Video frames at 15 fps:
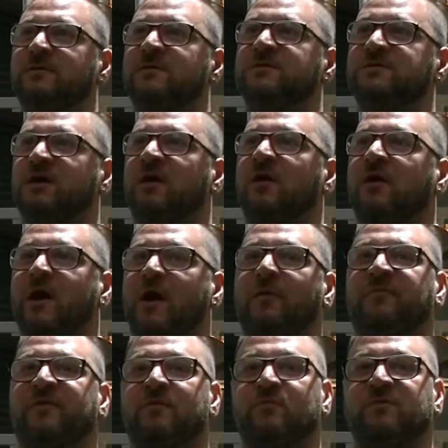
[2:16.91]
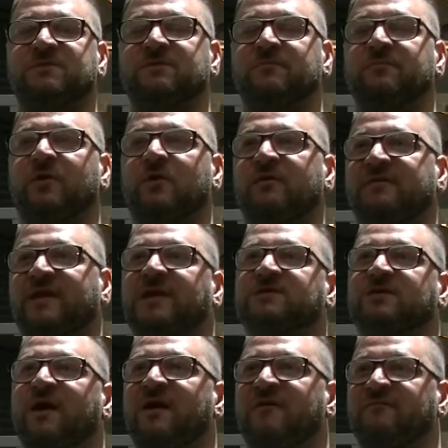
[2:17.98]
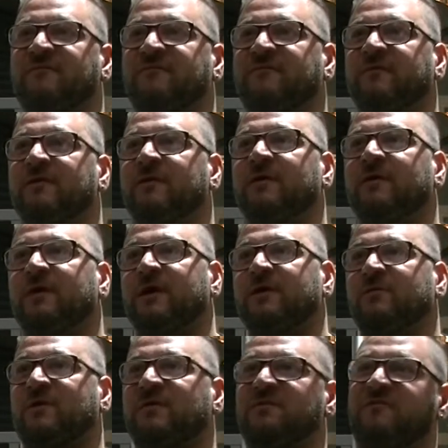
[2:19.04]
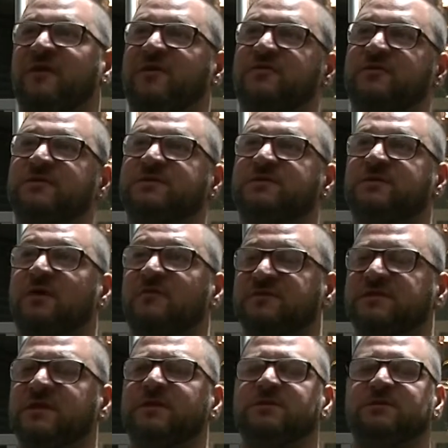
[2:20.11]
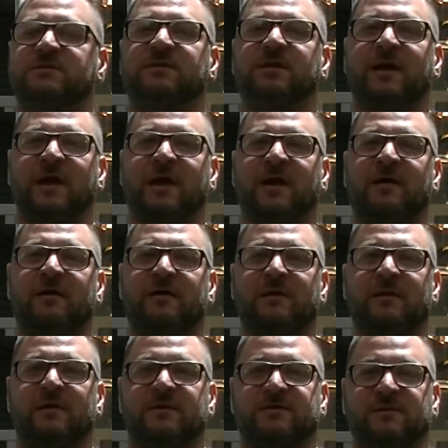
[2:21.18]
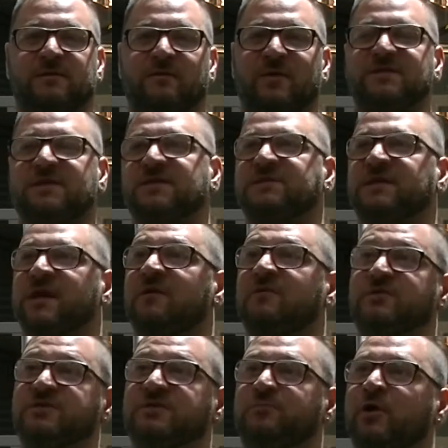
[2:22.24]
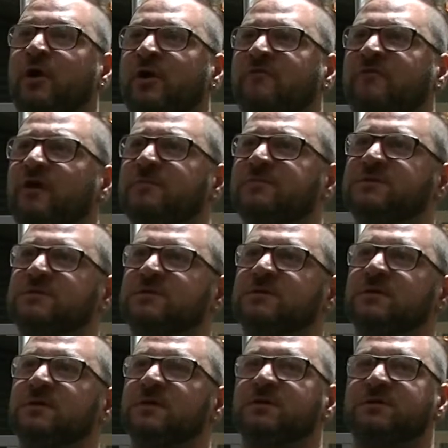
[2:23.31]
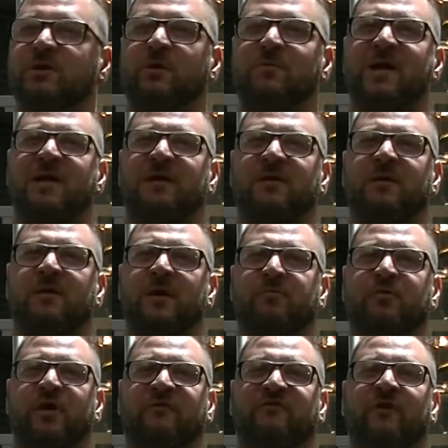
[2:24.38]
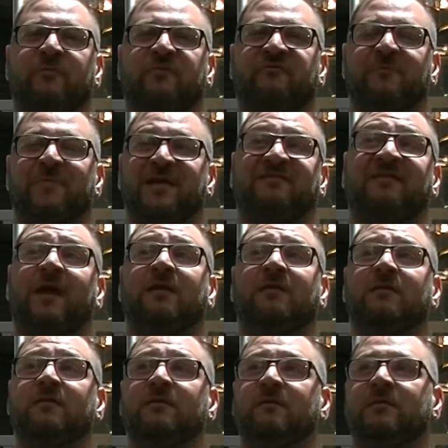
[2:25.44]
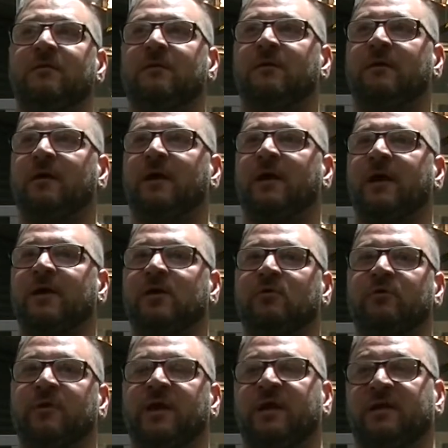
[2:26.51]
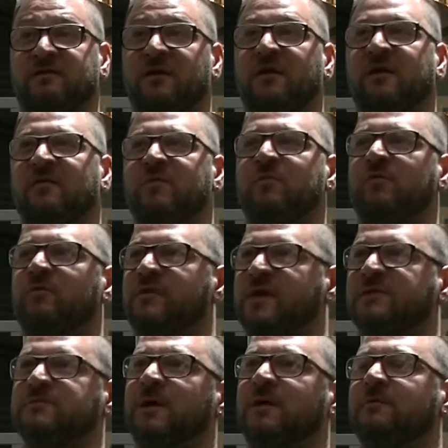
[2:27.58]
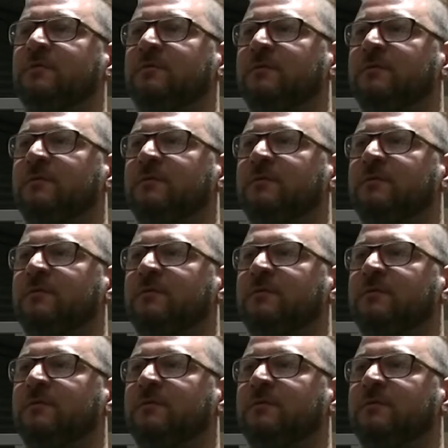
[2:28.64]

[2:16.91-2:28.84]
So I help them with some contacts I have in one of the factories overseas. So the ones that you see here are just the prototypes. So we made a prototype of about 10, including another model, the X1.